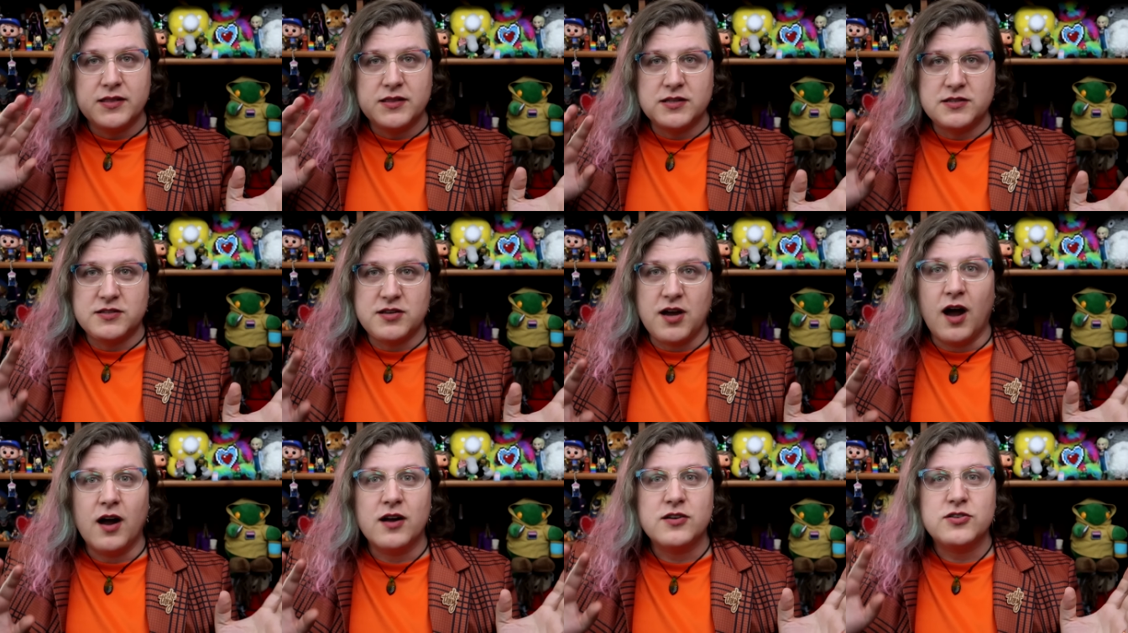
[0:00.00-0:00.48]
the
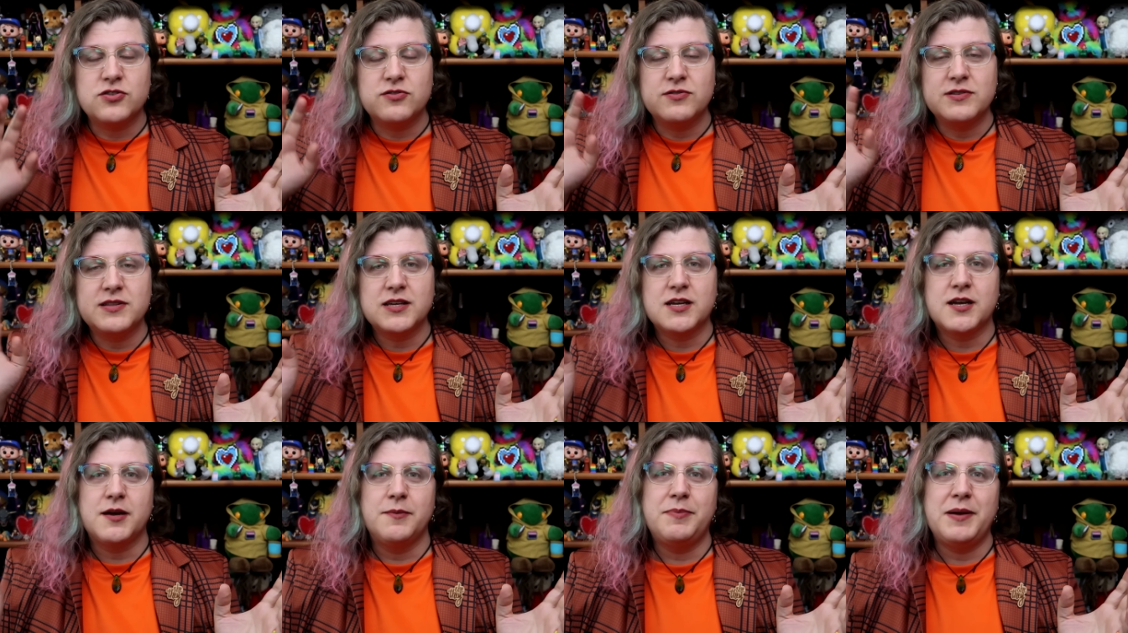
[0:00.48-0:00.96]
Doctor
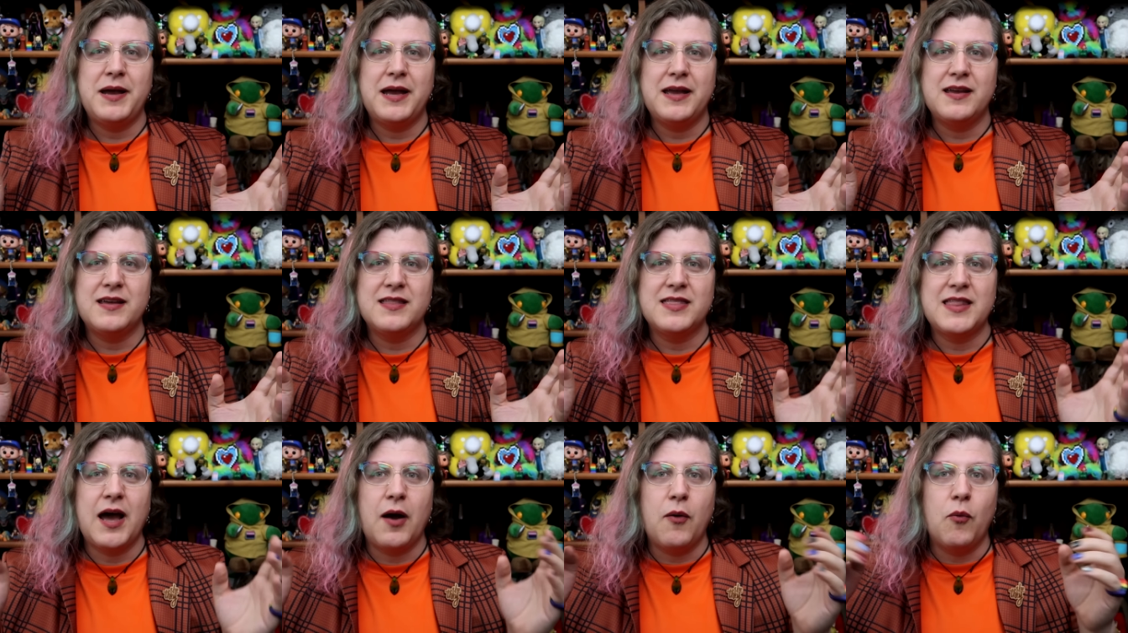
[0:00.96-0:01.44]
and the
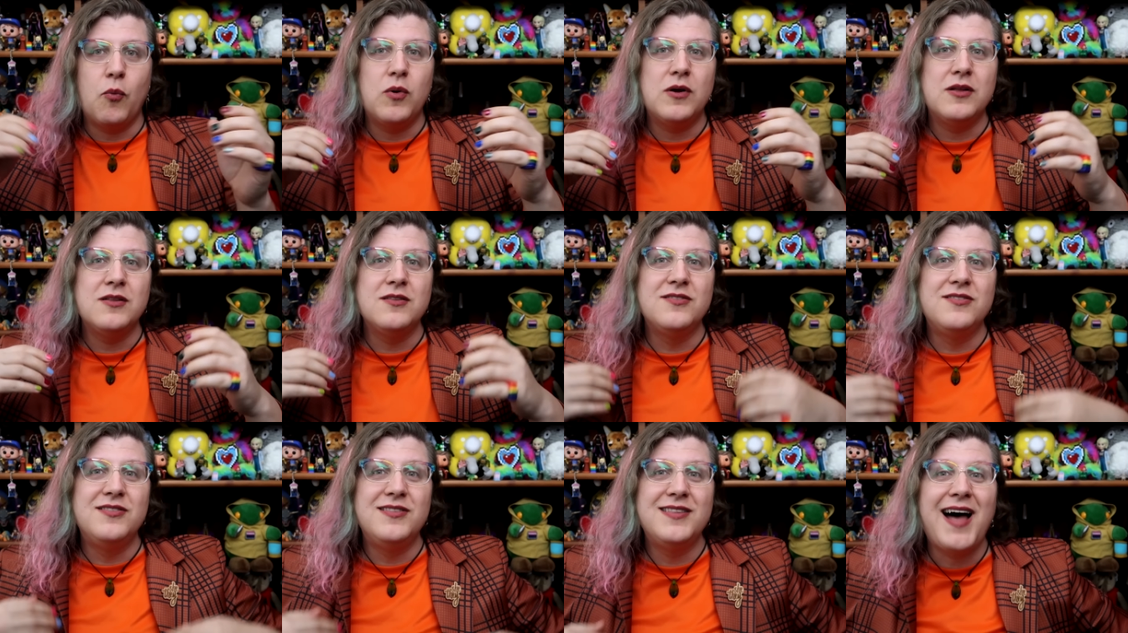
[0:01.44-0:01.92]
companion that
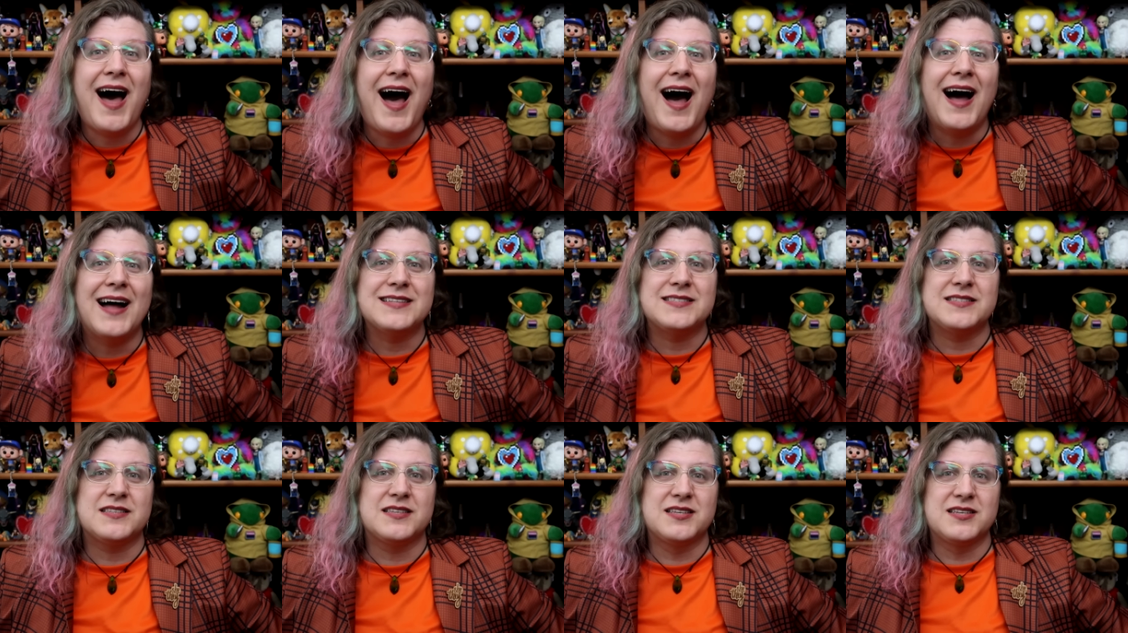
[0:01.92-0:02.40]
will
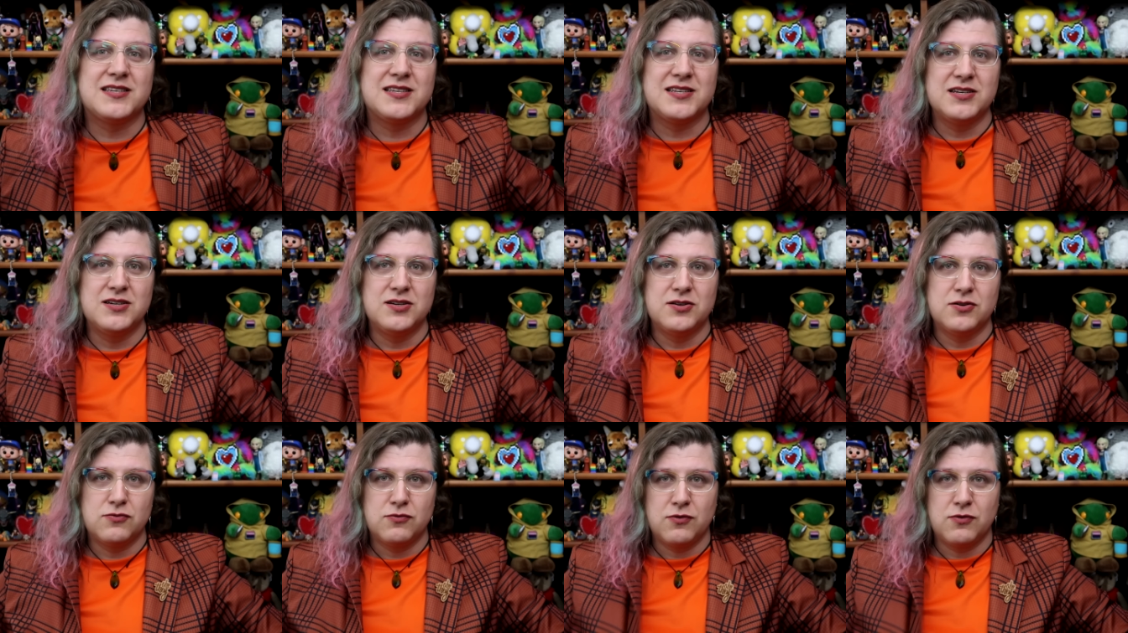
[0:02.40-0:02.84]
not